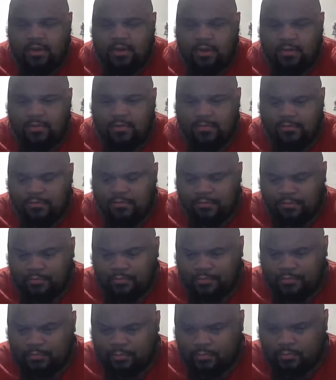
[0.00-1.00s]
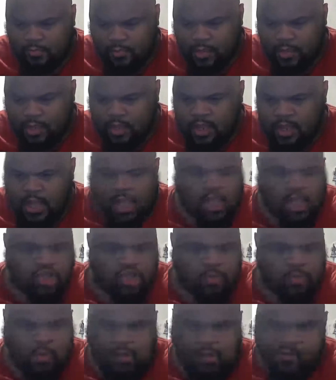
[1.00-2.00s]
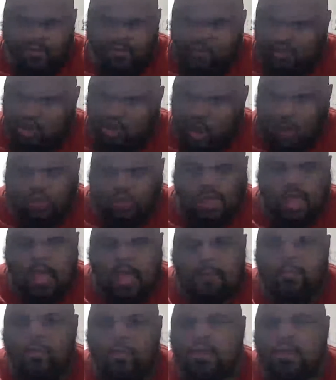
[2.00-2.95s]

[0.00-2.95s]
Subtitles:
know. Superman shows up,